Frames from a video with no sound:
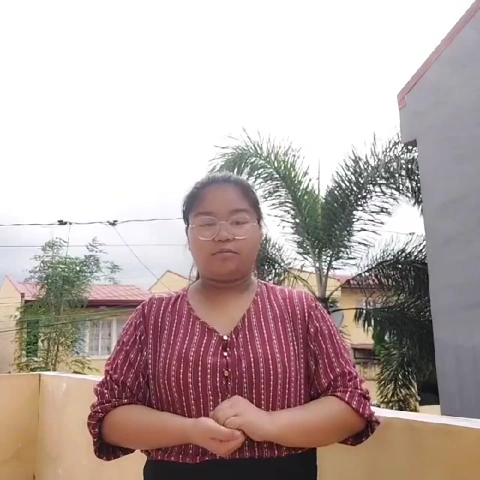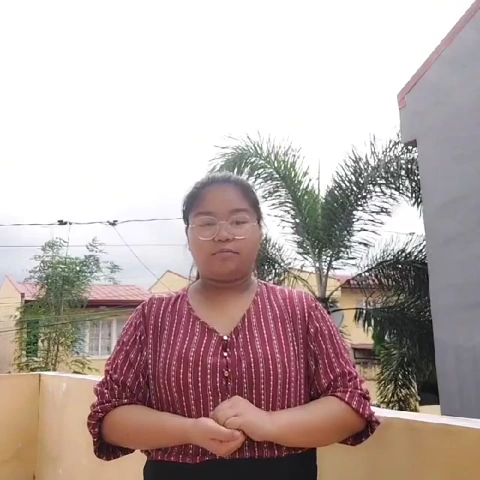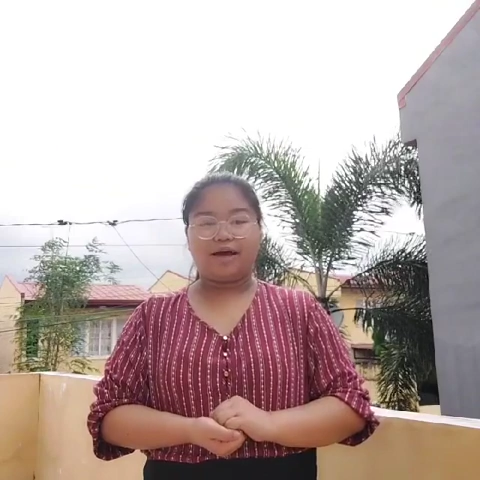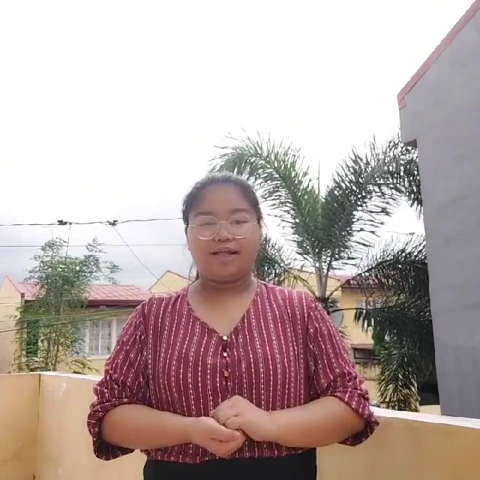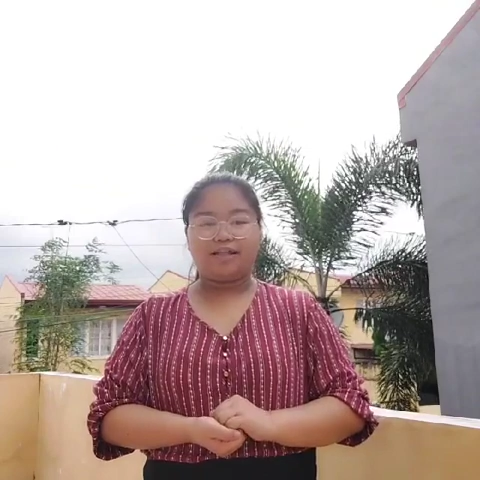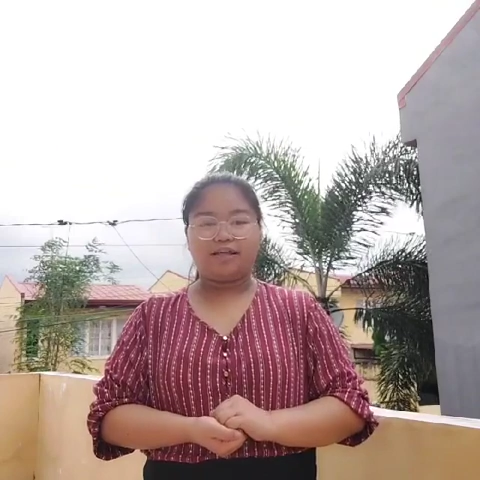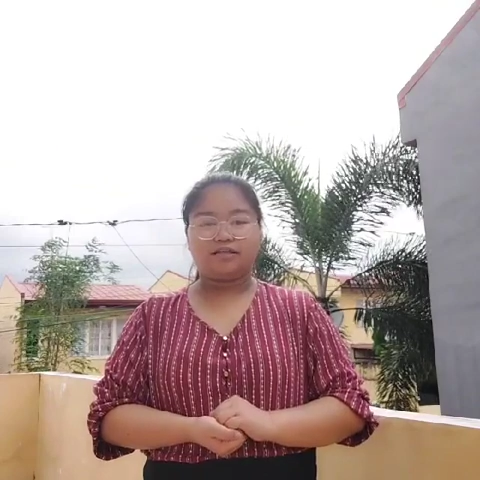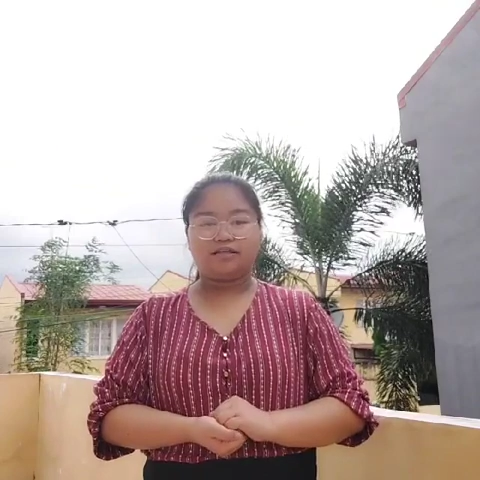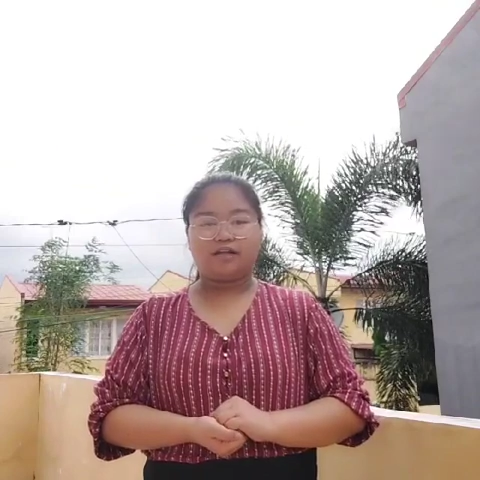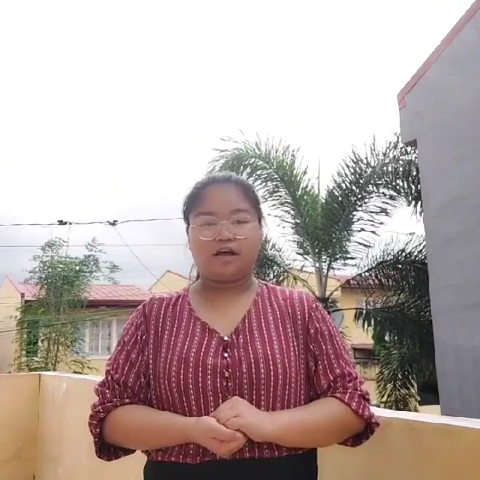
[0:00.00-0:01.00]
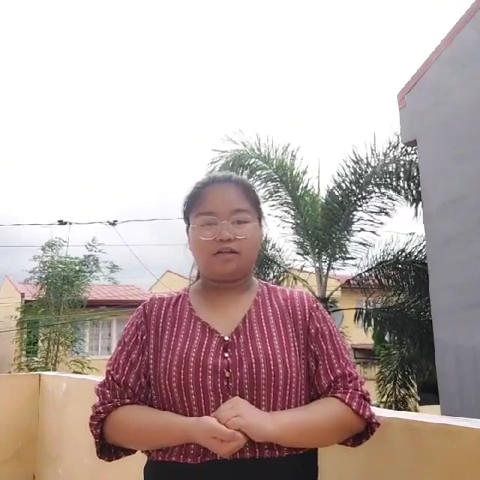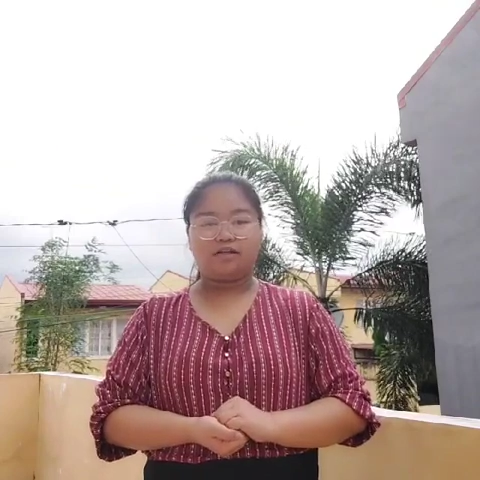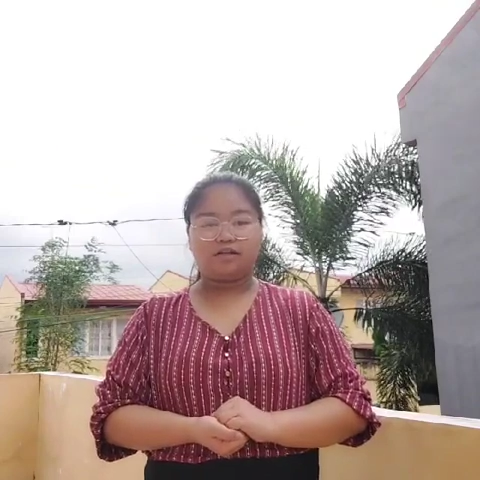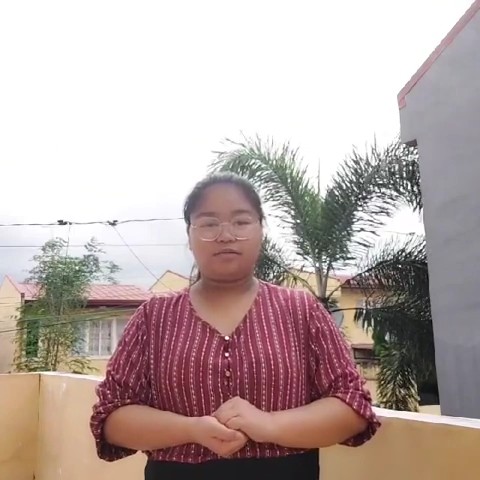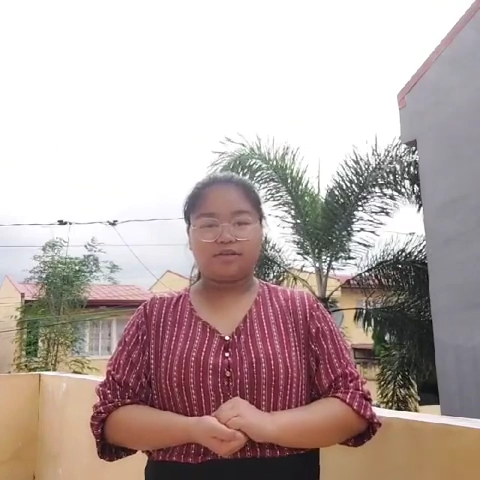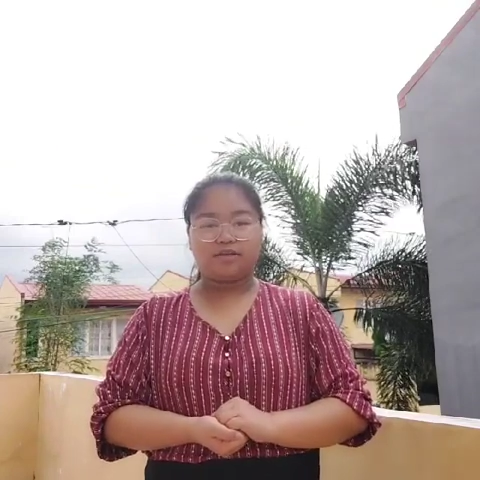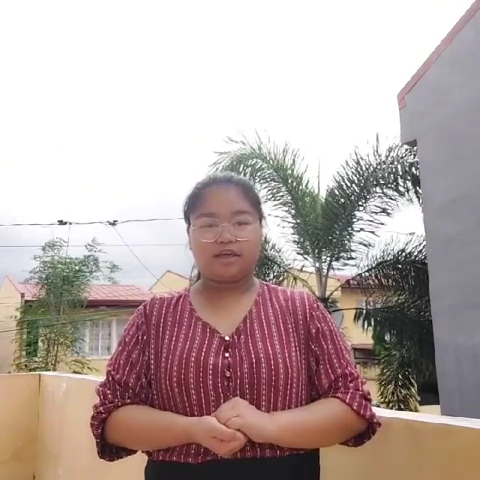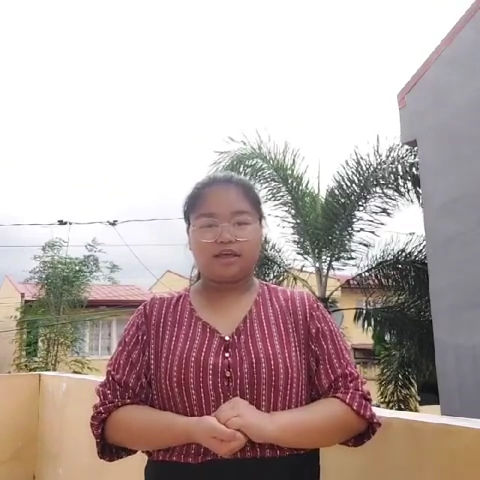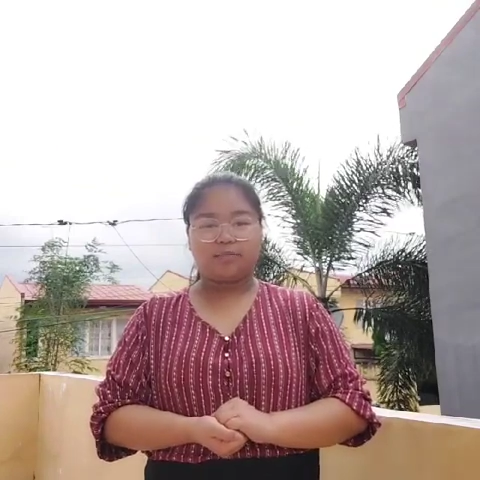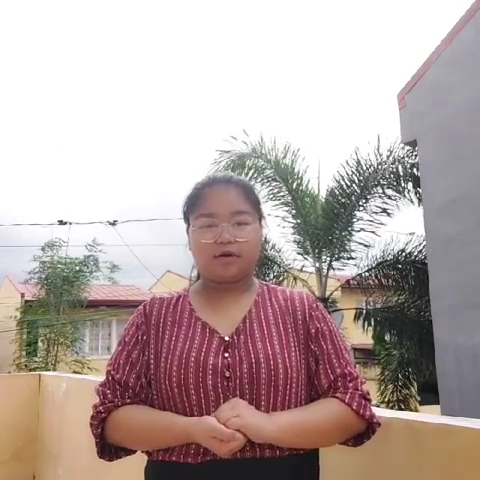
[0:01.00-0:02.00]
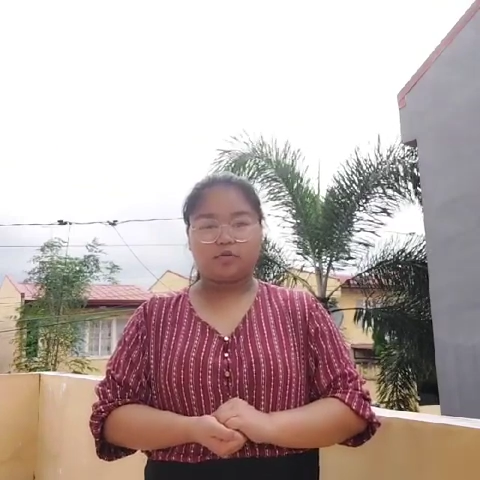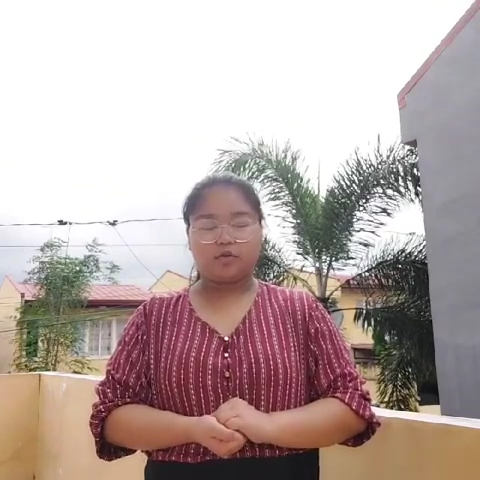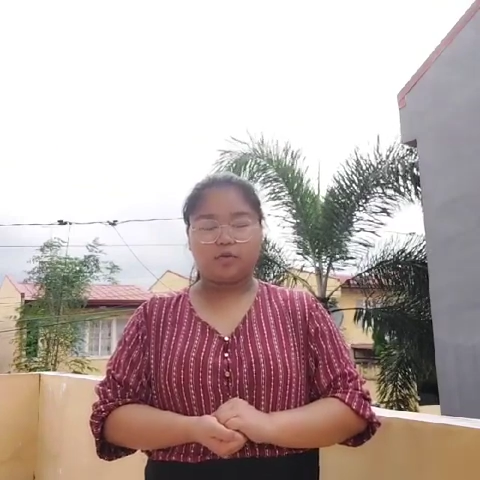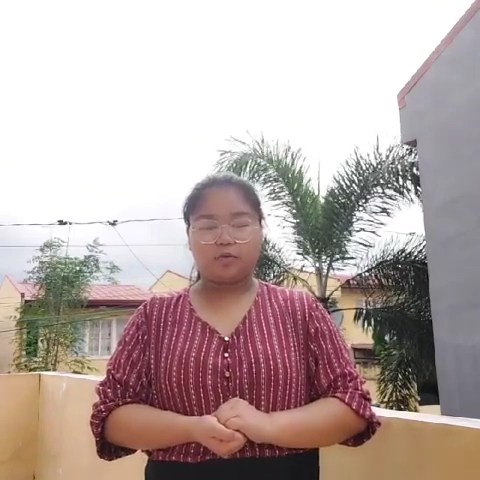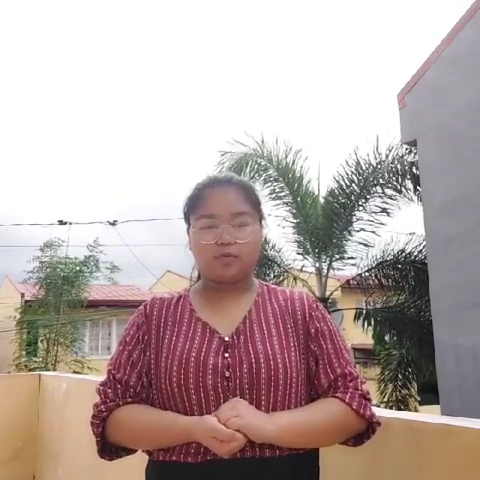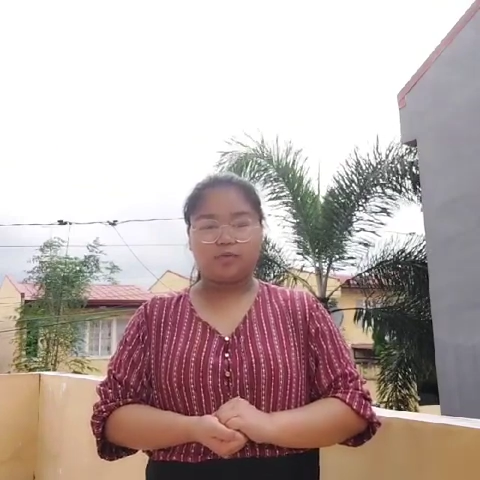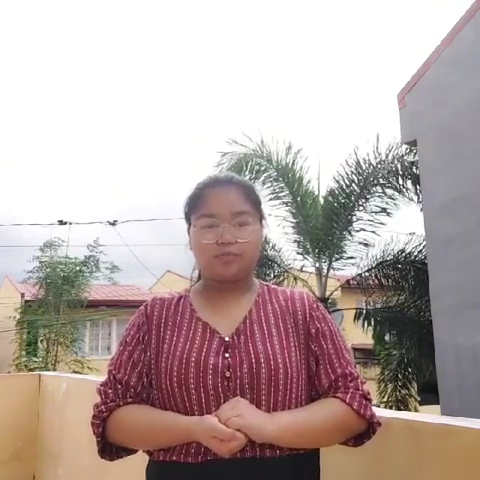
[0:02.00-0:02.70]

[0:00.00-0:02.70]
not bad things that others may say about you.